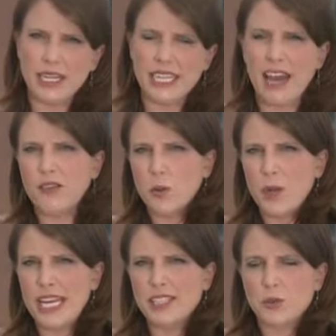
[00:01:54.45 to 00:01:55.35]
when Kevin
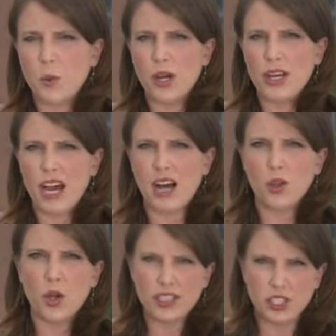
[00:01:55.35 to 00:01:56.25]
Weeks would
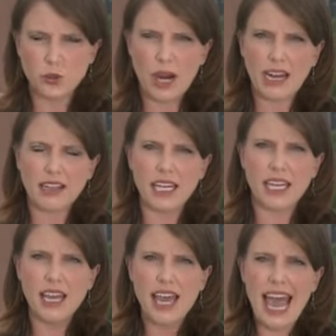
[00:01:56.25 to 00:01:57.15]
uh, look
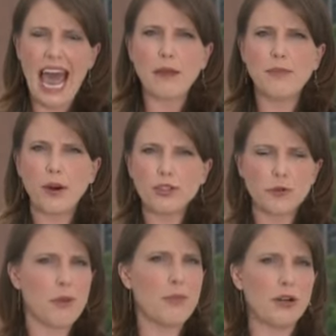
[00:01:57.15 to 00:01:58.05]
directly at
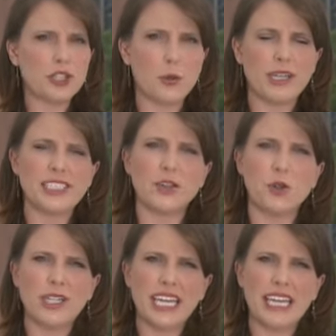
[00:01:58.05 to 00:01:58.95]
Bulger when Bulger
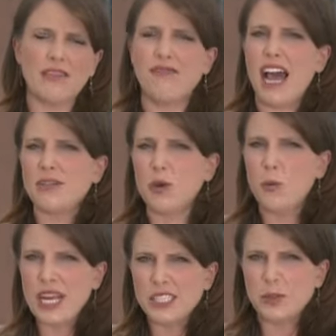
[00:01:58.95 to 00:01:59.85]
wasn't looking. In fact,
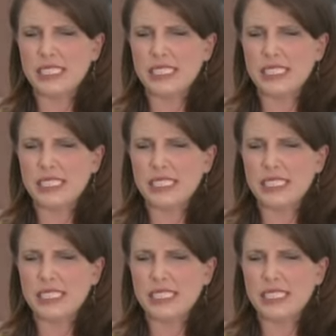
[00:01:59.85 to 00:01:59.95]
when Weeks